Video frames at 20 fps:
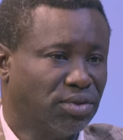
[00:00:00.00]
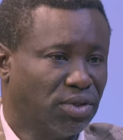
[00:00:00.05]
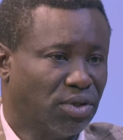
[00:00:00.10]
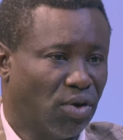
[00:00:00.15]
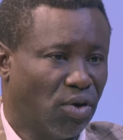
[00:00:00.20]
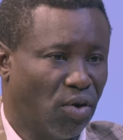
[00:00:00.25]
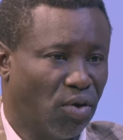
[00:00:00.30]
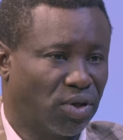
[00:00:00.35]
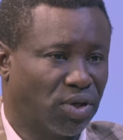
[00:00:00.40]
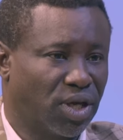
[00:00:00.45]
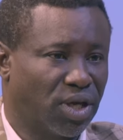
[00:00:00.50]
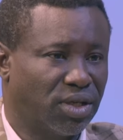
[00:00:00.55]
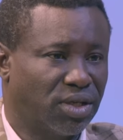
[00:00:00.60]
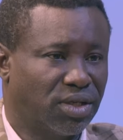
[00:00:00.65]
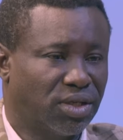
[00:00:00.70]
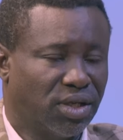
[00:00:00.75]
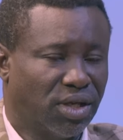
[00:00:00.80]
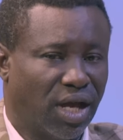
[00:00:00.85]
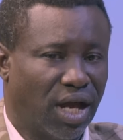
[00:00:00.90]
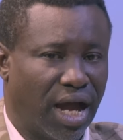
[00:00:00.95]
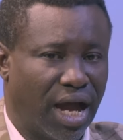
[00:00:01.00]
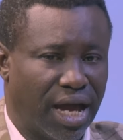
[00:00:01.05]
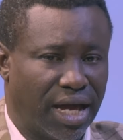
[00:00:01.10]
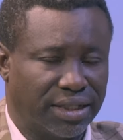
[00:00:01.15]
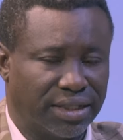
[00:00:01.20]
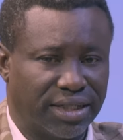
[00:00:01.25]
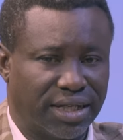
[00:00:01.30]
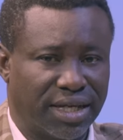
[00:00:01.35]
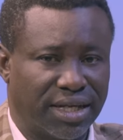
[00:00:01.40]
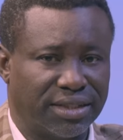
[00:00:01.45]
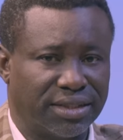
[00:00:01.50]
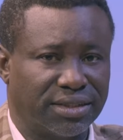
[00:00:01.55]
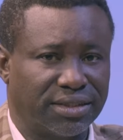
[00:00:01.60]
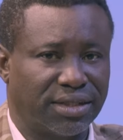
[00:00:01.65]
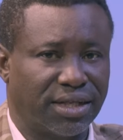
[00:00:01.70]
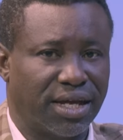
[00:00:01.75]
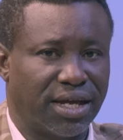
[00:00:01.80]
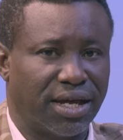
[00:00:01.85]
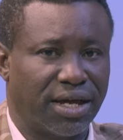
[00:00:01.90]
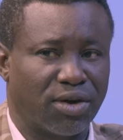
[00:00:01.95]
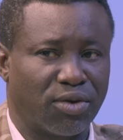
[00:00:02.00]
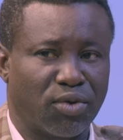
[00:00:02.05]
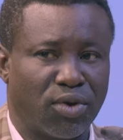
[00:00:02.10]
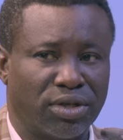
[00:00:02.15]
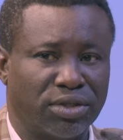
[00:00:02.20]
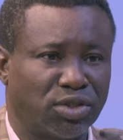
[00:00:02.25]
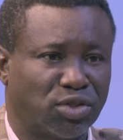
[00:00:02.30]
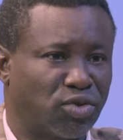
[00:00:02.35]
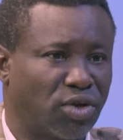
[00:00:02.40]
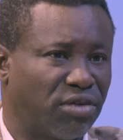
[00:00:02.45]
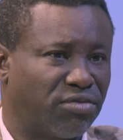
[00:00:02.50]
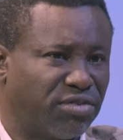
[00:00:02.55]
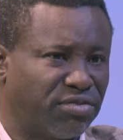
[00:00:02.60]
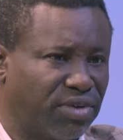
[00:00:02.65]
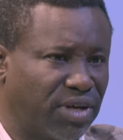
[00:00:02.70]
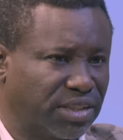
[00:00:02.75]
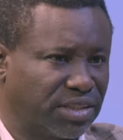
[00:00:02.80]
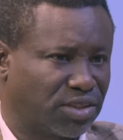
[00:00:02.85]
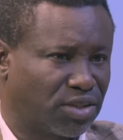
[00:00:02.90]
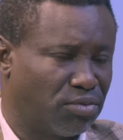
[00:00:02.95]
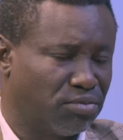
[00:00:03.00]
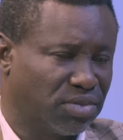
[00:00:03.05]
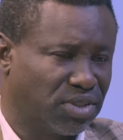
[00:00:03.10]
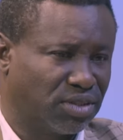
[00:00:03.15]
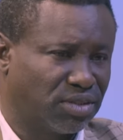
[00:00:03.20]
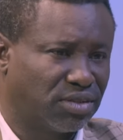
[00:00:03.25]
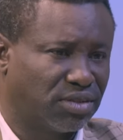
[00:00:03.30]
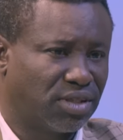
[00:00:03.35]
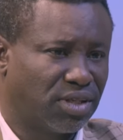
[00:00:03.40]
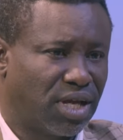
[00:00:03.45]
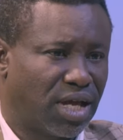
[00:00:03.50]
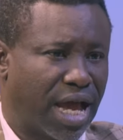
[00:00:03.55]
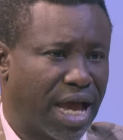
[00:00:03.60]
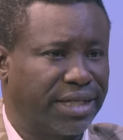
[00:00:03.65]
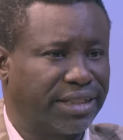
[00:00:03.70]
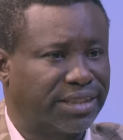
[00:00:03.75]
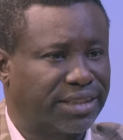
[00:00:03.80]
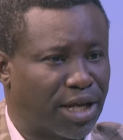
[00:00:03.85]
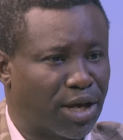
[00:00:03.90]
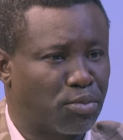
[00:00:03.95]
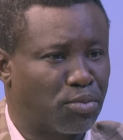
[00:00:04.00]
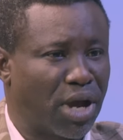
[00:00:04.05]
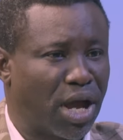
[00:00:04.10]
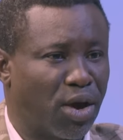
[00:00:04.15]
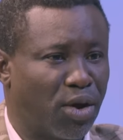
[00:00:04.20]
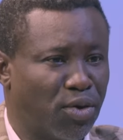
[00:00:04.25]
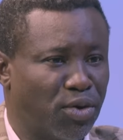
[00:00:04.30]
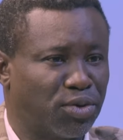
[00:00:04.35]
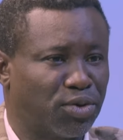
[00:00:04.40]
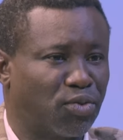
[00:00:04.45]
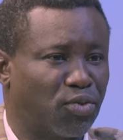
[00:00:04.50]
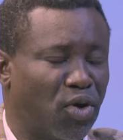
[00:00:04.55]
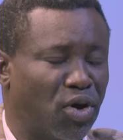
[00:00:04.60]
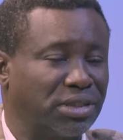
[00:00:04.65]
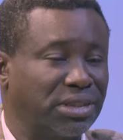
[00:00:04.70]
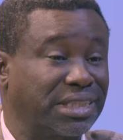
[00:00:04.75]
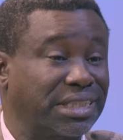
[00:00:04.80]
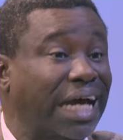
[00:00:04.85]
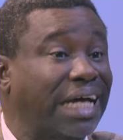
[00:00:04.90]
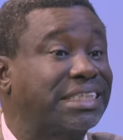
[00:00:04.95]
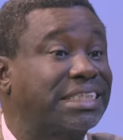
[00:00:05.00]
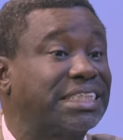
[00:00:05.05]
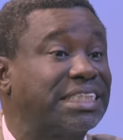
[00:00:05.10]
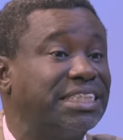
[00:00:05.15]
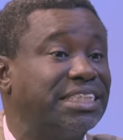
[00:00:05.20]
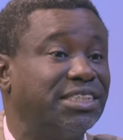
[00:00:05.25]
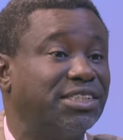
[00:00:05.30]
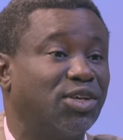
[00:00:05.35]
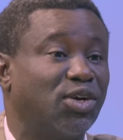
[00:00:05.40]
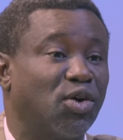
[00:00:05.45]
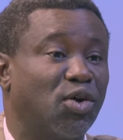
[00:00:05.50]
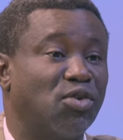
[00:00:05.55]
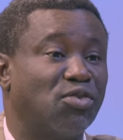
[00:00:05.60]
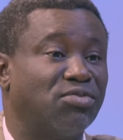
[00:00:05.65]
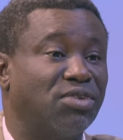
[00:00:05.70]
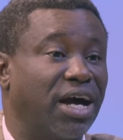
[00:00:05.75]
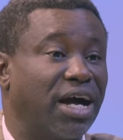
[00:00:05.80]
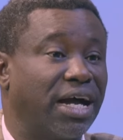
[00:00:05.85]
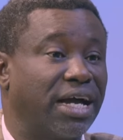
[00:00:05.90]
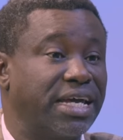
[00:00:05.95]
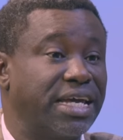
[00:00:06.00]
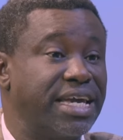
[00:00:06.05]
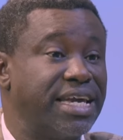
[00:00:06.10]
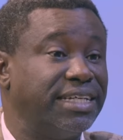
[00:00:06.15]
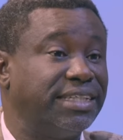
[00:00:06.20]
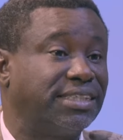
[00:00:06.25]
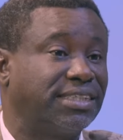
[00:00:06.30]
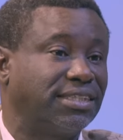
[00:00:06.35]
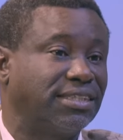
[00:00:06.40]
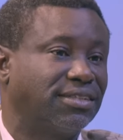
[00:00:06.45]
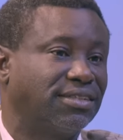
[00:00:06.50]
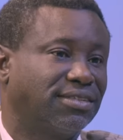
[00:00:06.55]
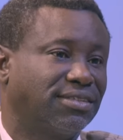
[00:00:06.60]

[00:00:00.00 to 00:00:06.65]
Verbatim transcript: okay? And then uh, 112 over something. I checked my own, 113 over 80.